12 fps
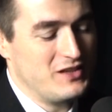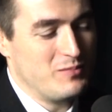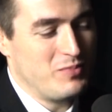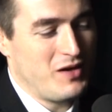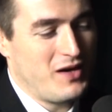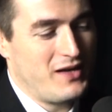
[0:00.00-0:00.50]
to
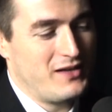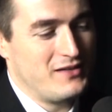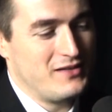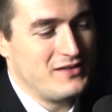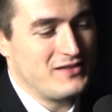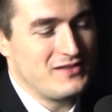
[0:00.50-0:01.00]
pi.
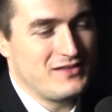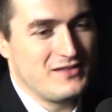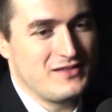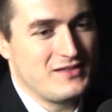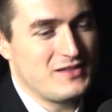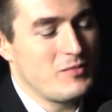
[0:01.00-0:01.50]
Yeah.
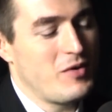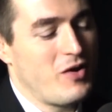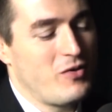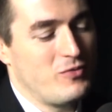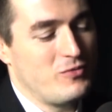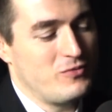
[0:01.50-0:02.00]

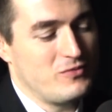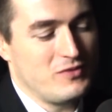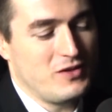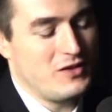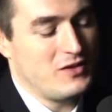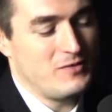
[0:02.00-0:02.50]
Somehow,
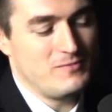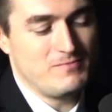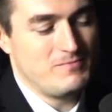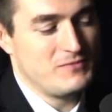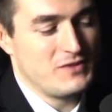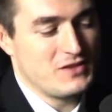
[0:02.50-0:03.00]
um,
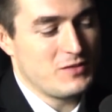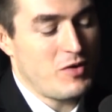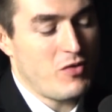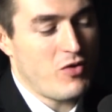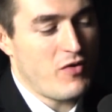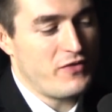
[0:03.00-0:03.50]

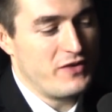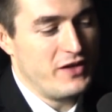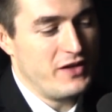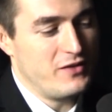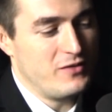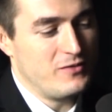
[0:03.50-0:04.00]
somehow often
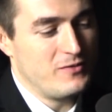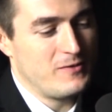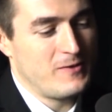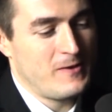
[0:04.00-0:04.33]
hidden